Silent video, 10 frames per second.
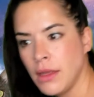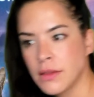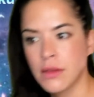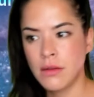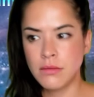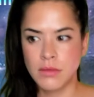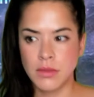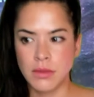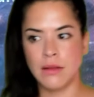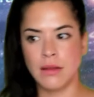it's going to
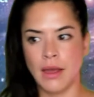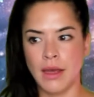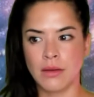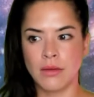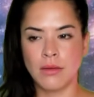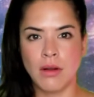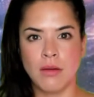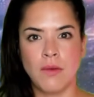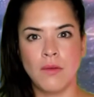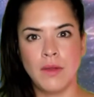delete the hacker
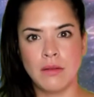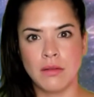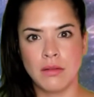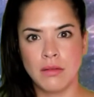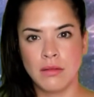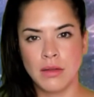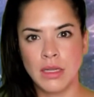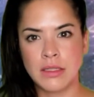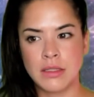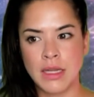off of it?
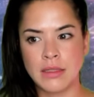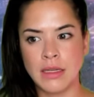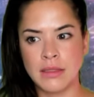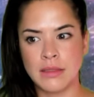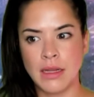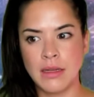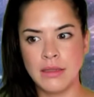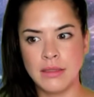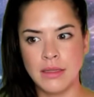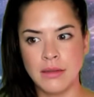It's that
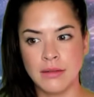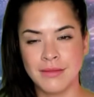easy?